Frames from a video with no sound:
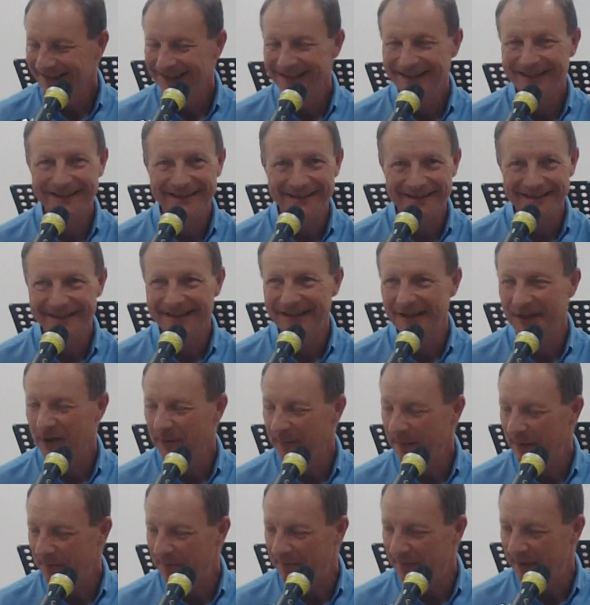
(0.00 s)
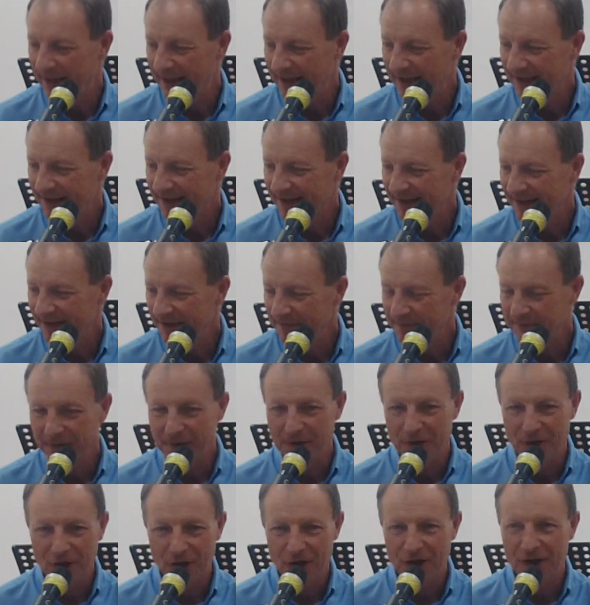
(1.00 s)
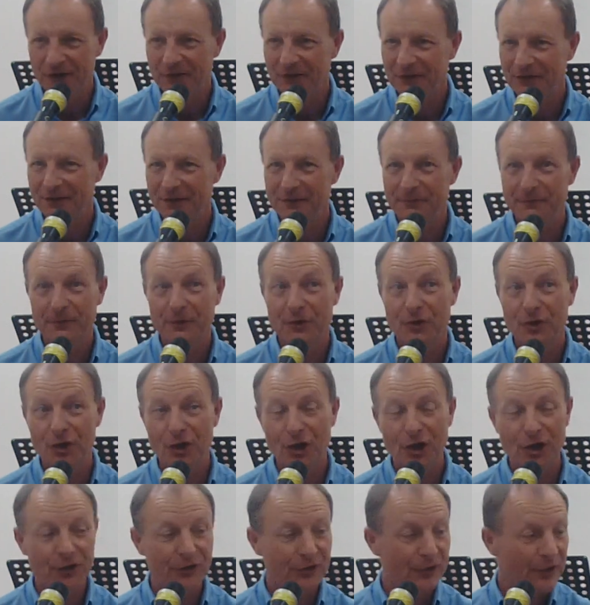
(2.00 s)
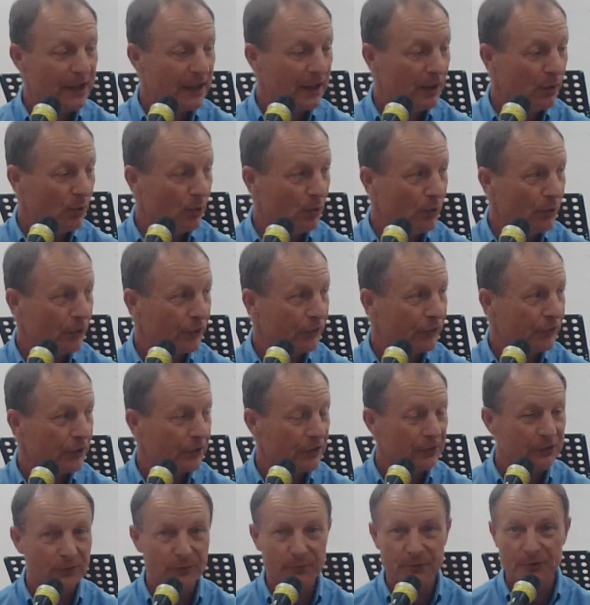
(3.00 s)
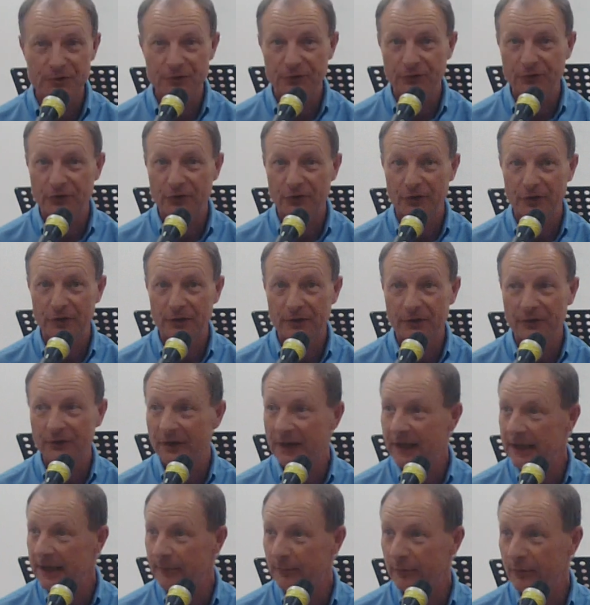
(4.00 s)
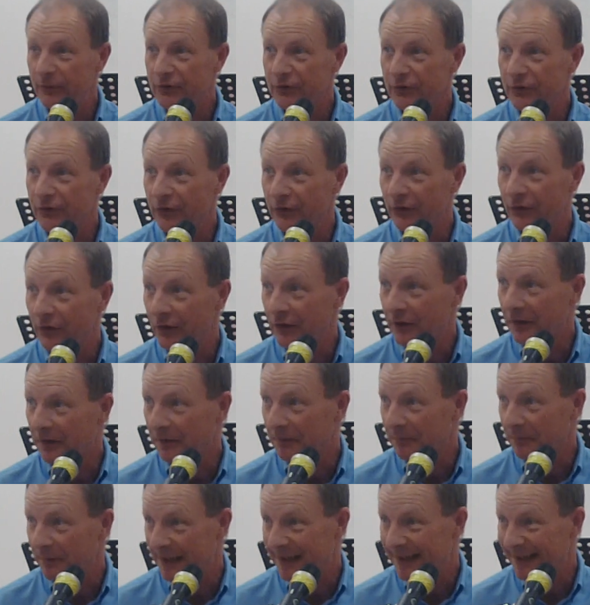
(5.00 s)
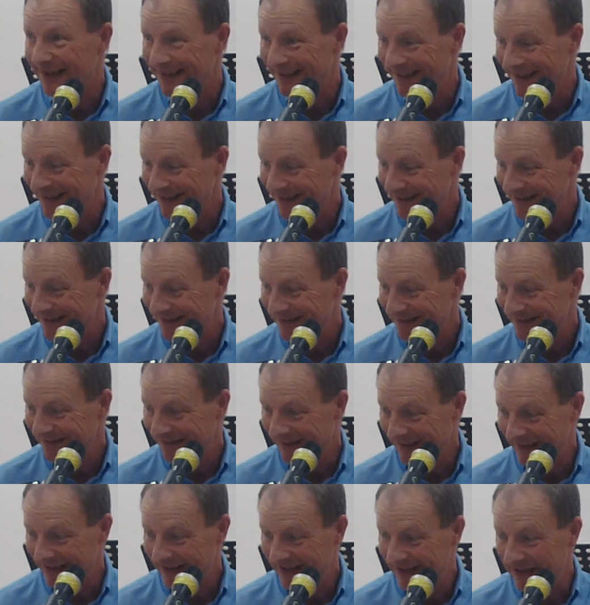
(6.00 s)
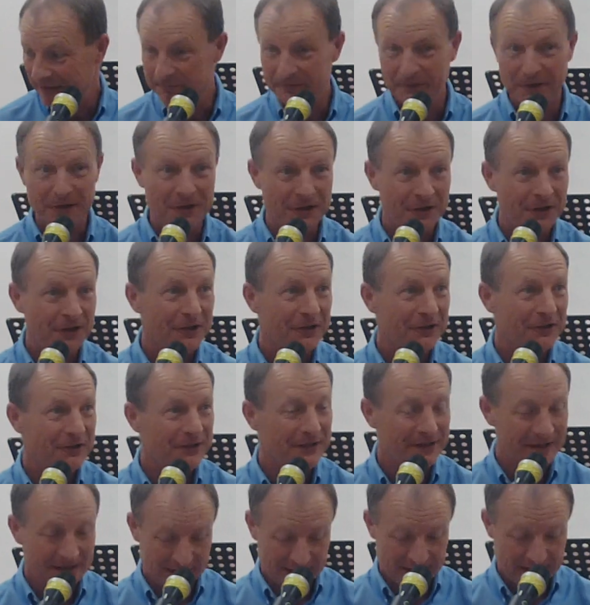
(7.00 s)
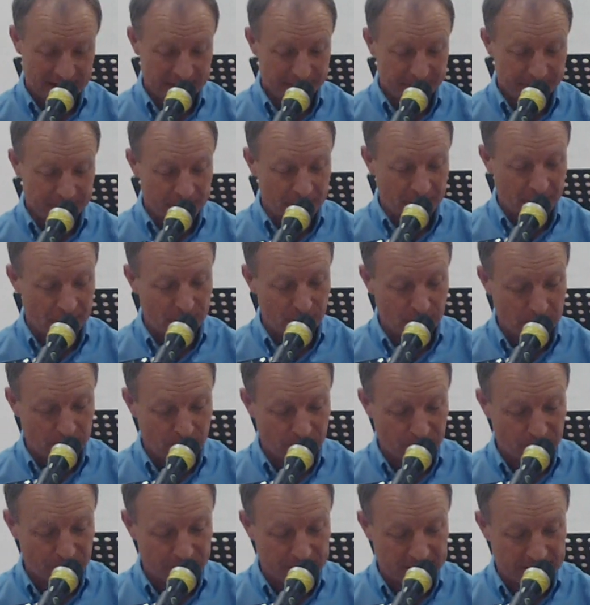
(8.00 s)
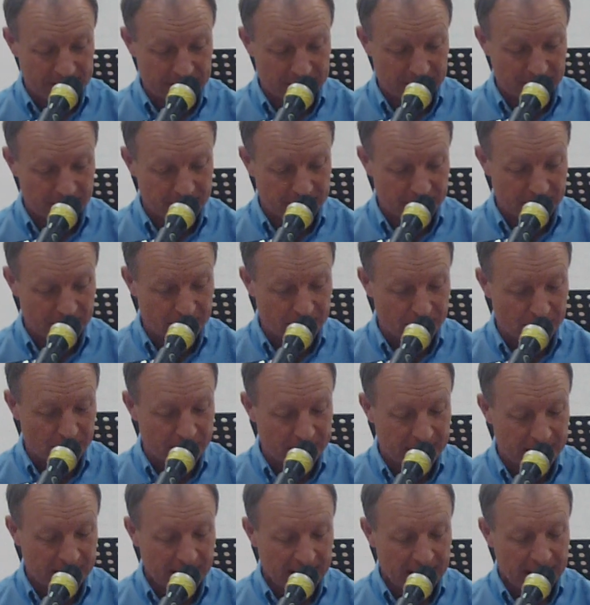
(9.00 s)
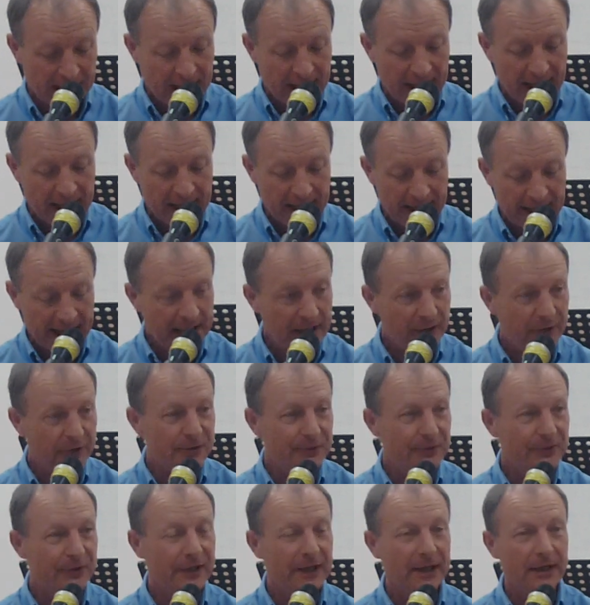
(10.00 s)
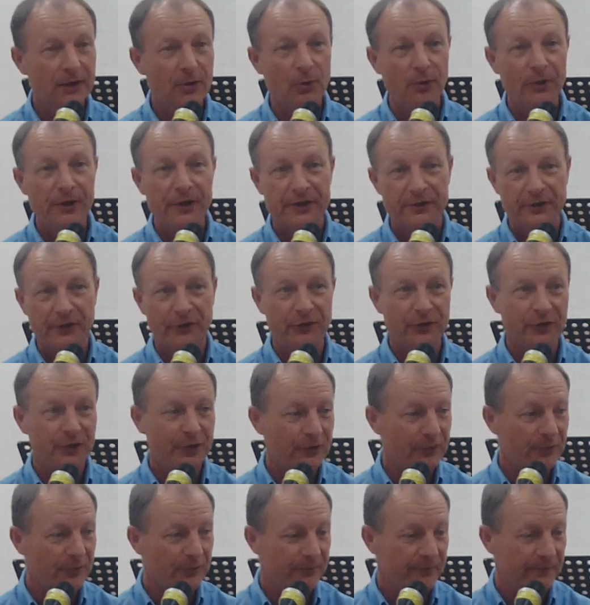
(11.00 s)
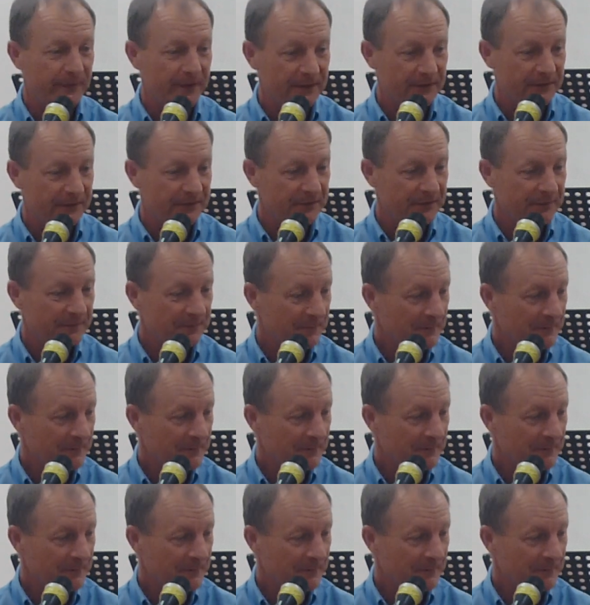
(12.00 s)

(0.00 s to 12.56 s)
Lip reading: He didn't care about Mac. He forgot. He forgot that all the turtles were just turtles and he was just a turtle, really. Right? He forgot. He forgot what was really going on. And how do you think all the other turtles felt?